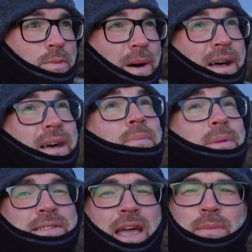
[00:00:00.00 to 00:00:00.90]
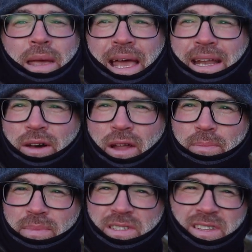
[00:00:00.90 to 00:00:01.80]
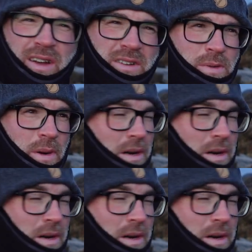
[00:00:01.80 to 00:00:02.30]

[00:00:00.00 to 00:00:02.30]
but by the time we kind of got up, the stars